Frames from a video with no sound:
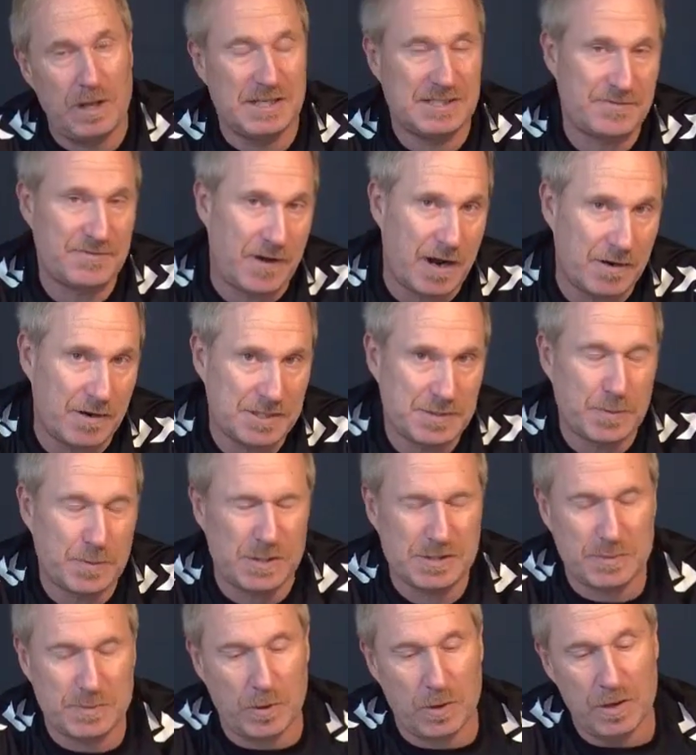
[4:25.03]
as far as
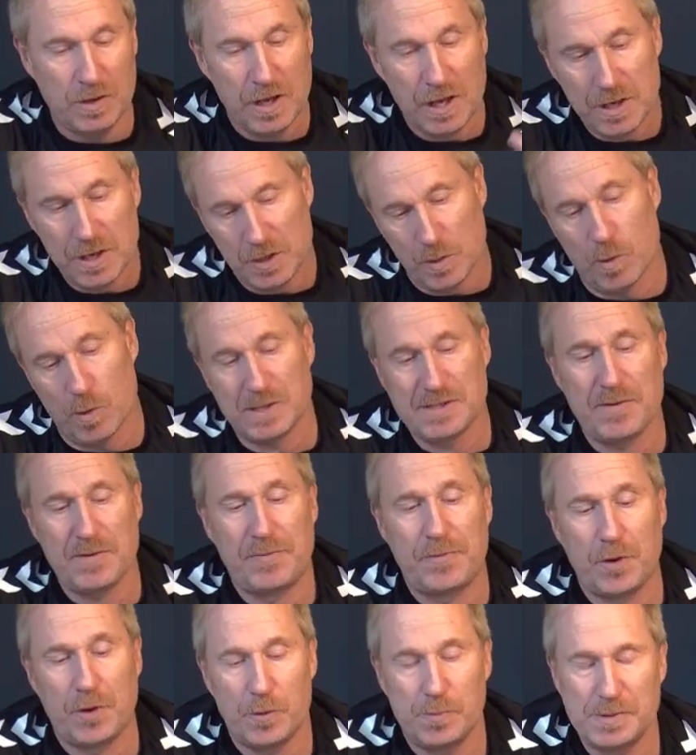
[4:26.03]
possible. You want to
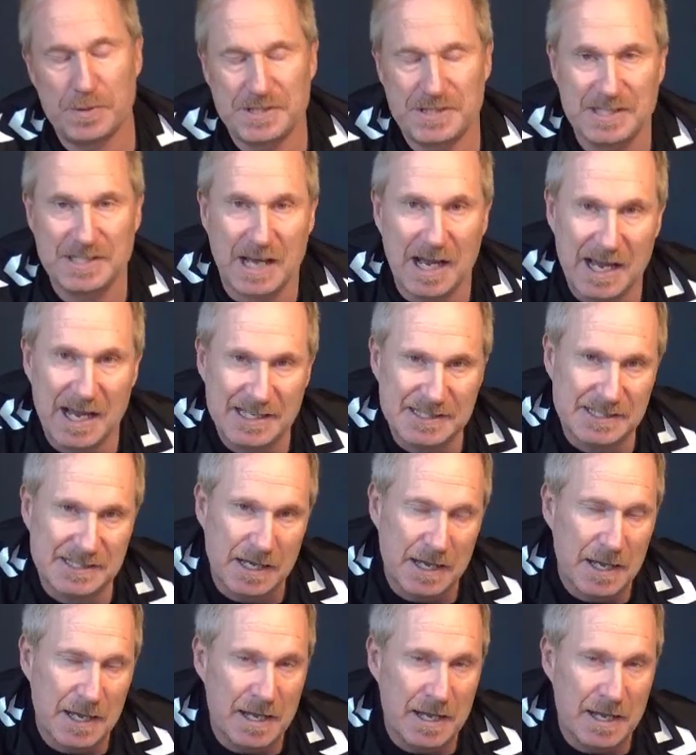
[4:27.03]
throw precise,